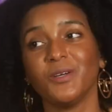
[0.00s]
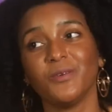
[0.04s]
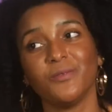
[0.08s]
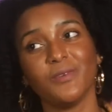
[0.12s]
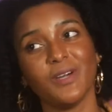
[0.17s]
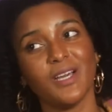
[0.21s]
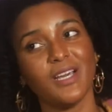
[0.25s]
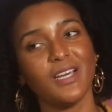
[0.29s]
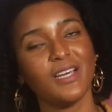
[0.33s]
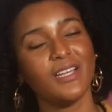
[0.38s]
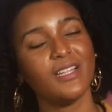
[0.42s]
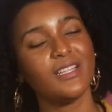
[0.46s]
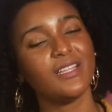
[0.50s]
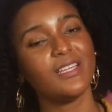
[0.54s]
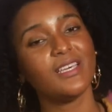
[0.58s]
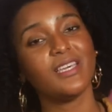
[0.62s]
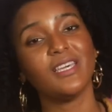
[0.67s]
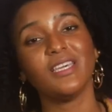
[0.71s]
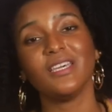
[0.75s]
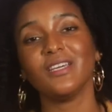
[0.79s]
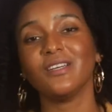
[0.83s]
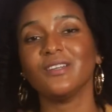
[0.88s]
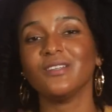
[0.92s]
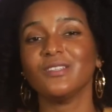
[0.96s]
Well,
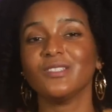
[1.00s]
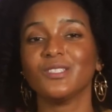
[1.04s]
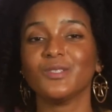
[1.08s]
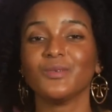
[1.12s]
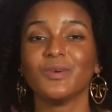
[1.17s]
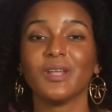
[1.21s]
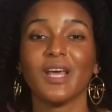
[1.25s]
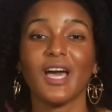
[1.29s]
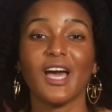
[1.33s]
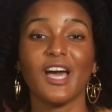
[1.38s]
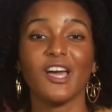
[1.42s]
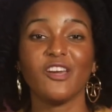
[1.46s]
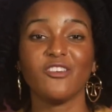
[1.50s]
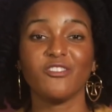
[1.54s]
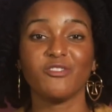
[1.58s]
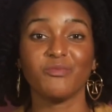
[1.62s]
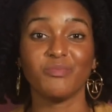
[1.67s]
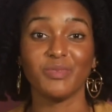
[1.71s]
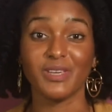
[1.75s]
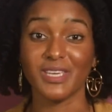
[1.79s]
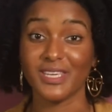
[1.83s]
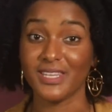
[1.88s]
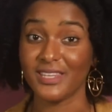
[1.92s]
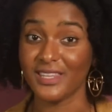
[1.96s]
here's what I've
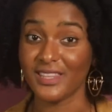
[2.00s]
been